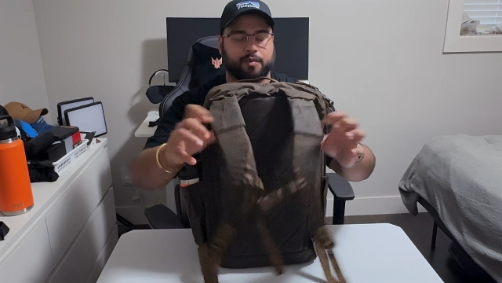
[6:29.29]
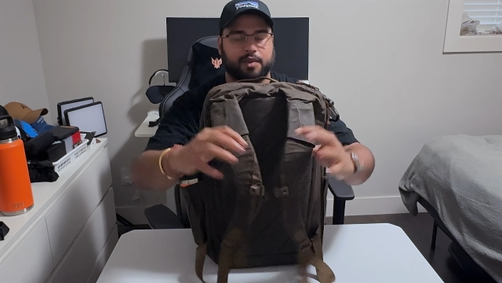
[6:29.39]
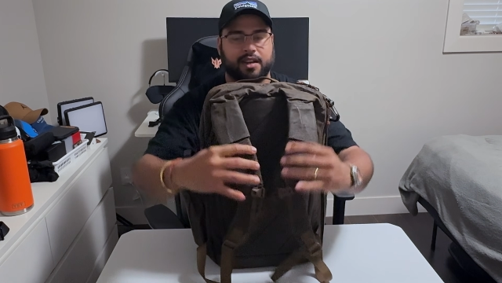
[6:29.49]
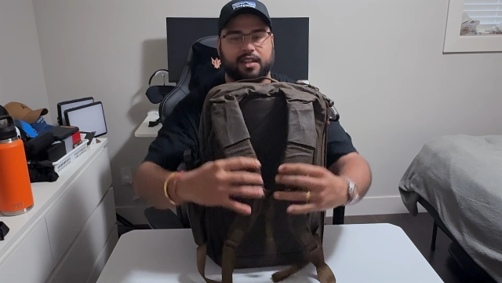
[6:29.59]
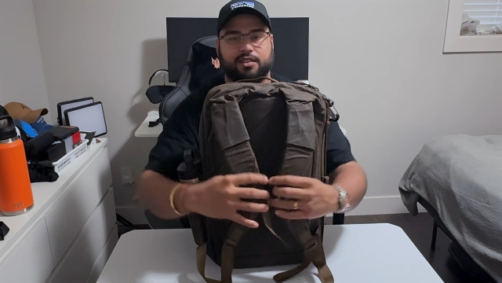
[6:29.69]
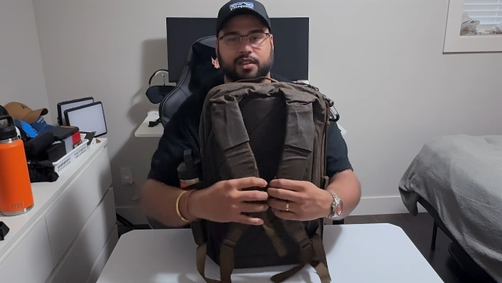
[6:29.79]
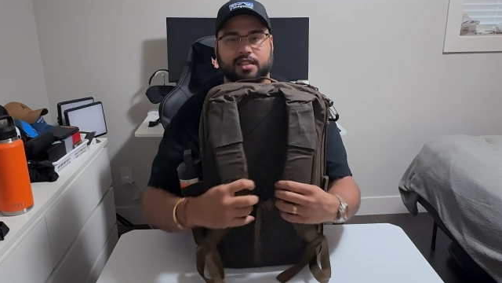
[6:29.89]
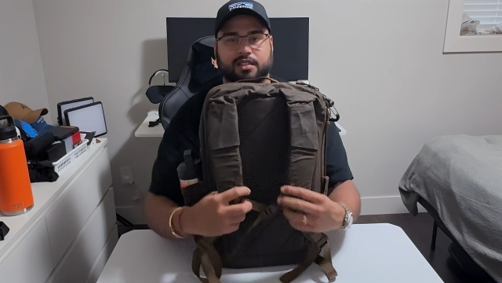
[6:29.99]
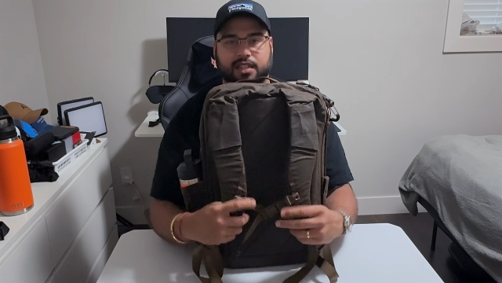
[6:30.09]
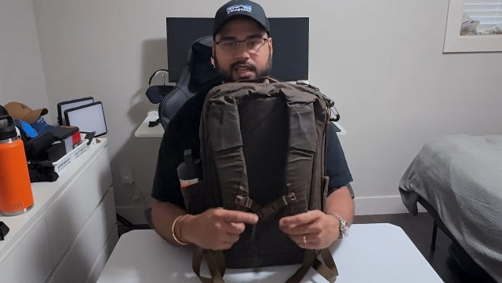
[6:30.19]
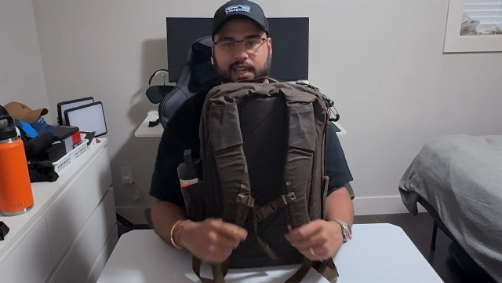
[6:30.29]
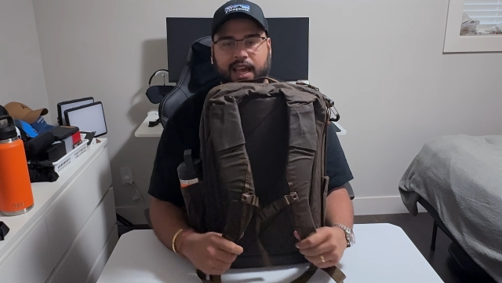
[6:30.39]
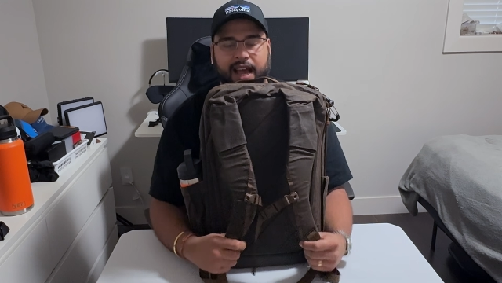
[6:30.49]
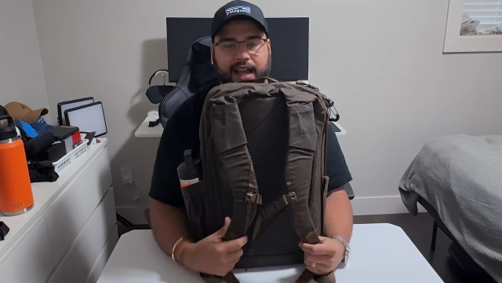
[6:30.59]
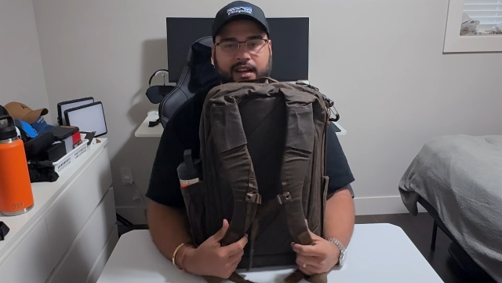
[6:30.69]
very trusty
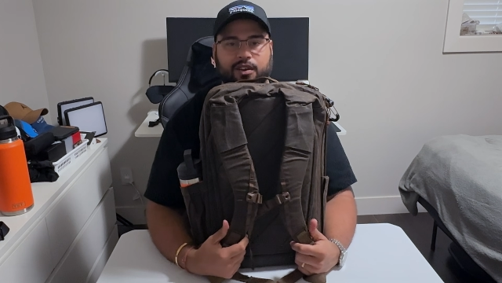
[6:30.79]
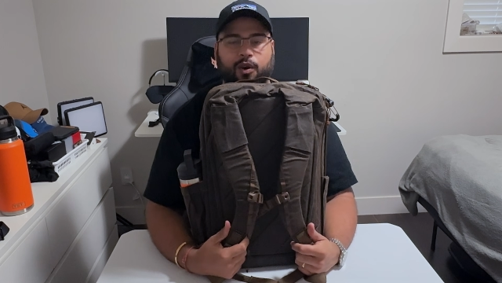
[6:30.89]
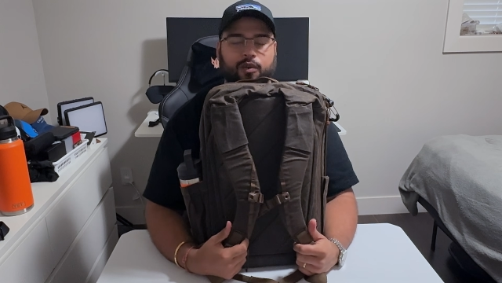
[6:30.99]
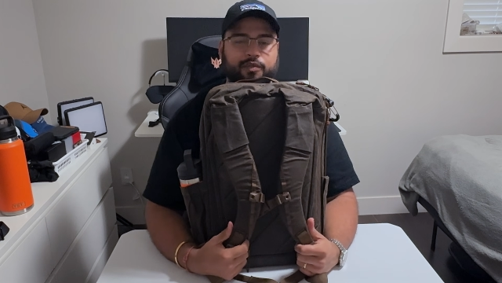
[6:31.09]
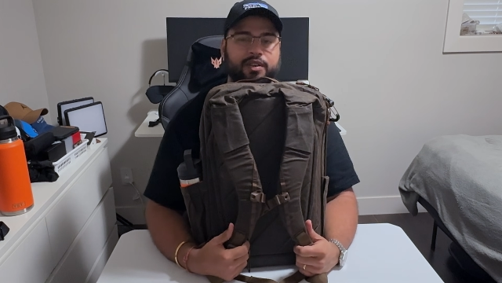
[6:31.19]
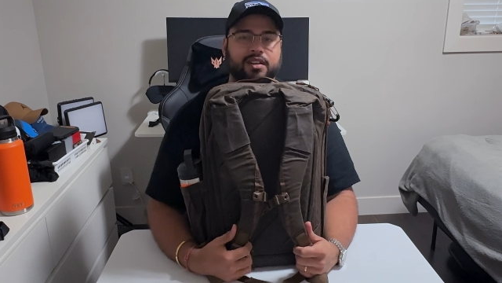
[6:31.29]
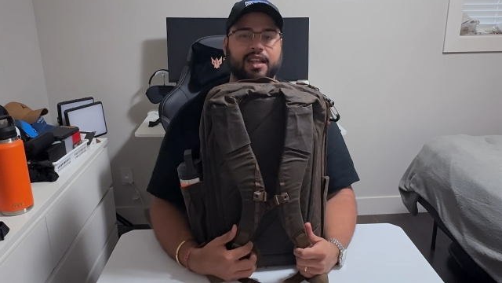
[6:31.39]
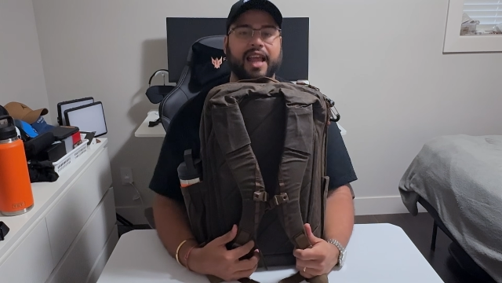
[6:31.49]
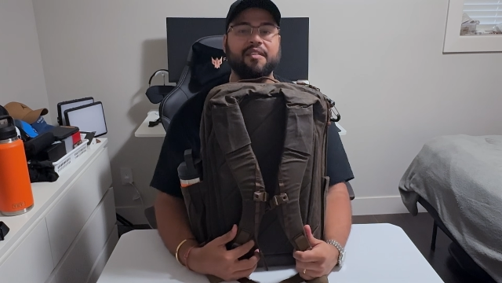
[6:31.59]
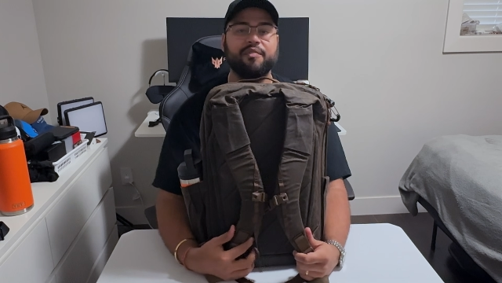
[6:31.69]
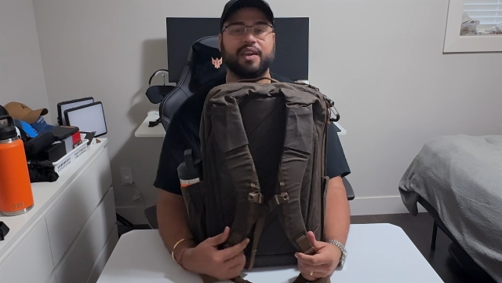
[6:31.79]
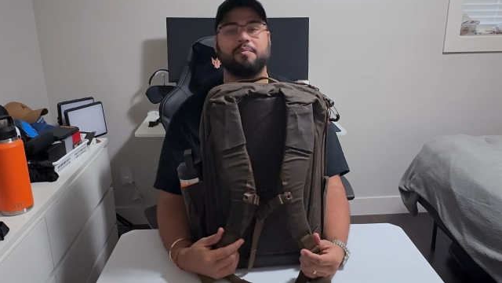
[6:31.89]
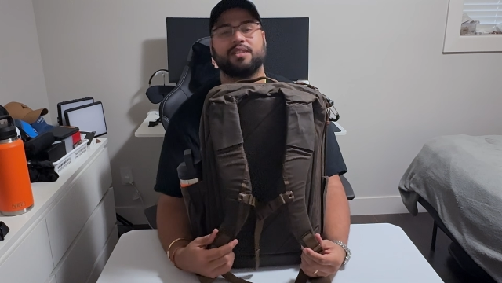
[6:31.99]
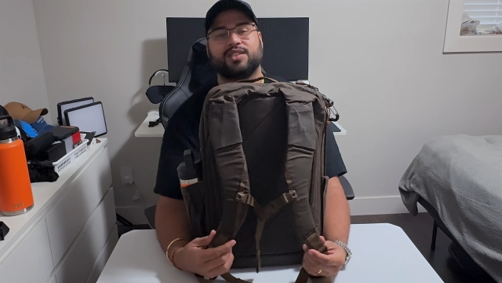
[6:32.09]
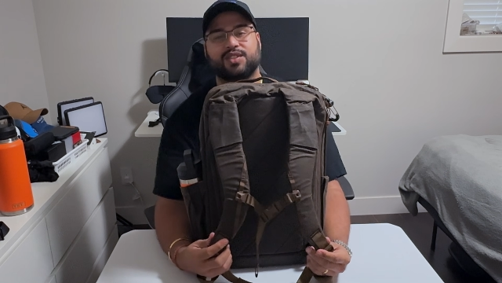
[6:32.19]
and often
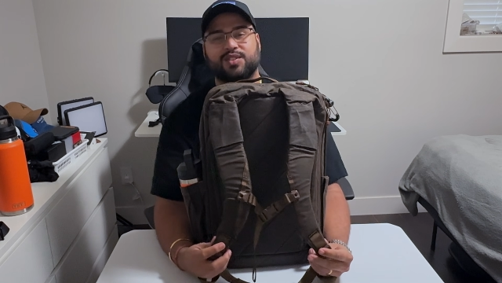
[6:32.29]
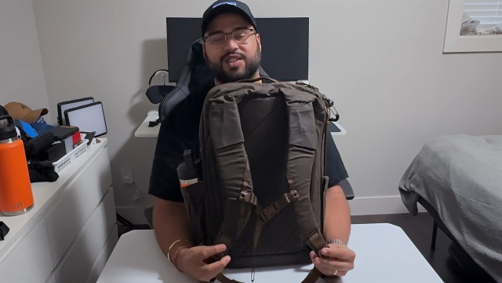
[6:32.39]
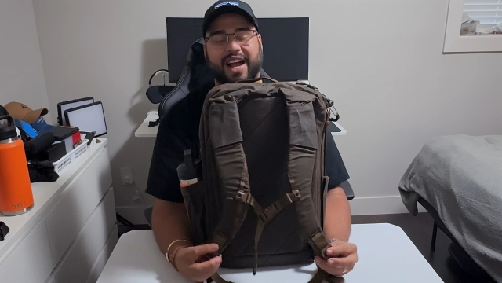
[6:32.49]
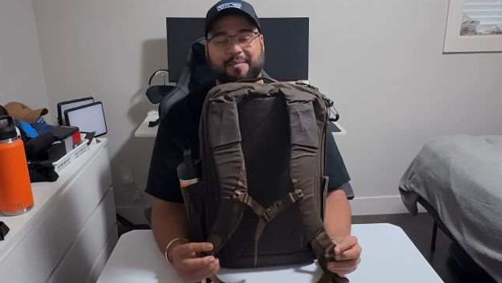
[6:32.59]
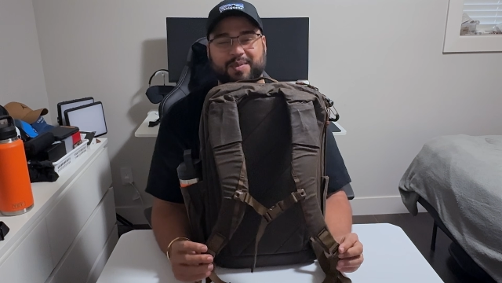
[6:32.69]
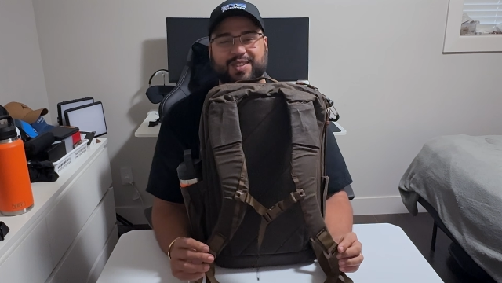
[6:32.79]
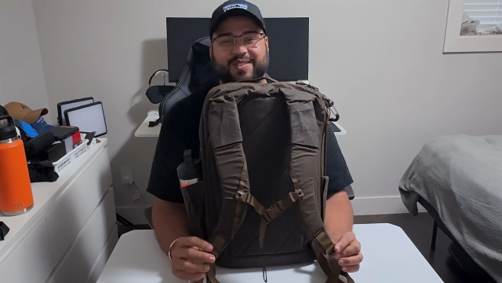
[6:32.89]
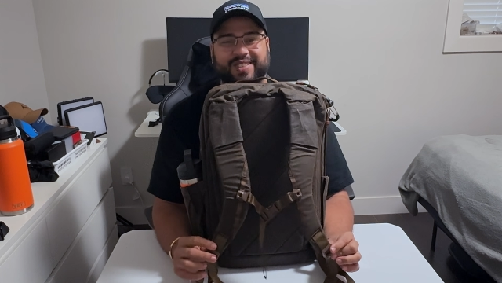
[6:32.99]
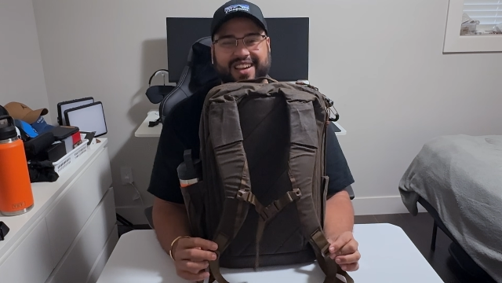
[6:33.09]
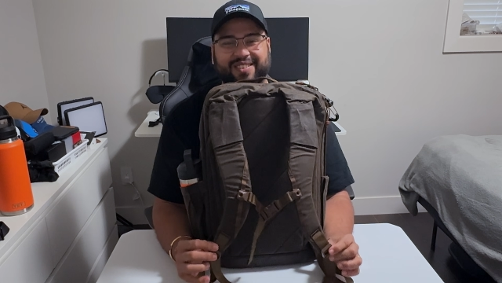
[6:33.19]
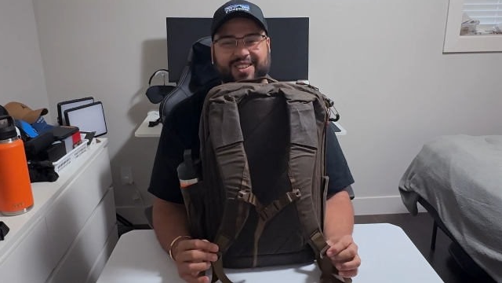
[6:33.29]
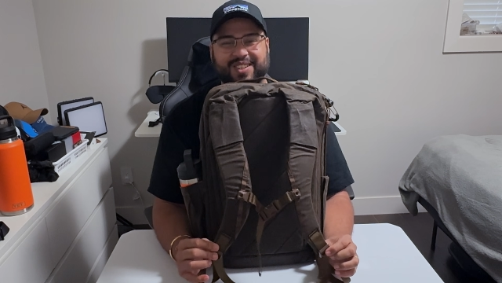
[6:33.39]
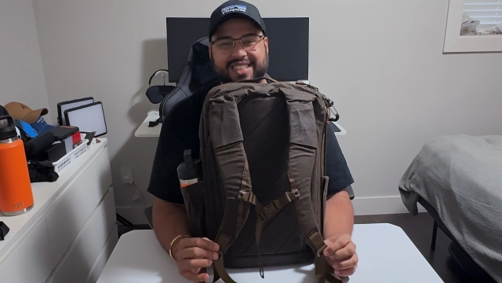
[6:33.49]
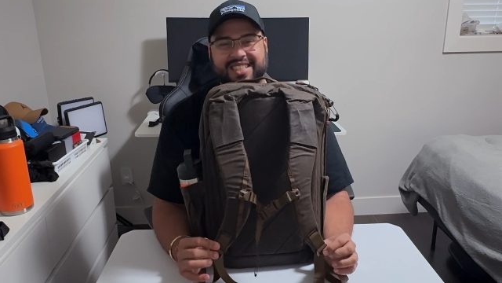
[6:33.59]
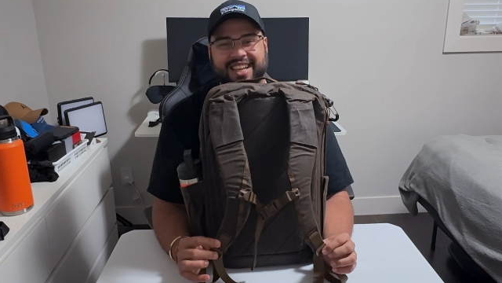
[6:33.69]
infamous straps of
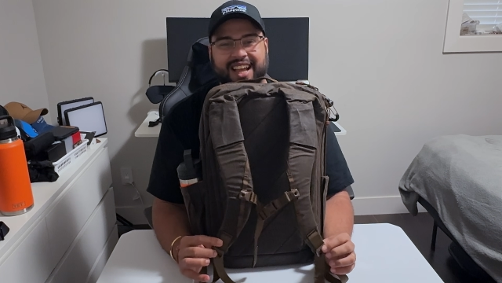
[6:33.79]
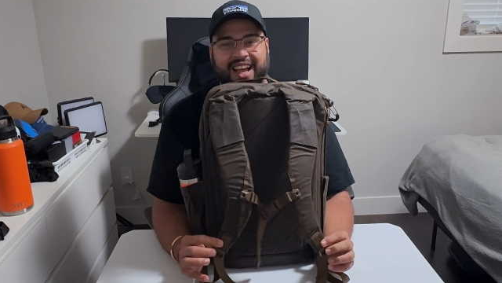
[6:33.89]
Evergoods.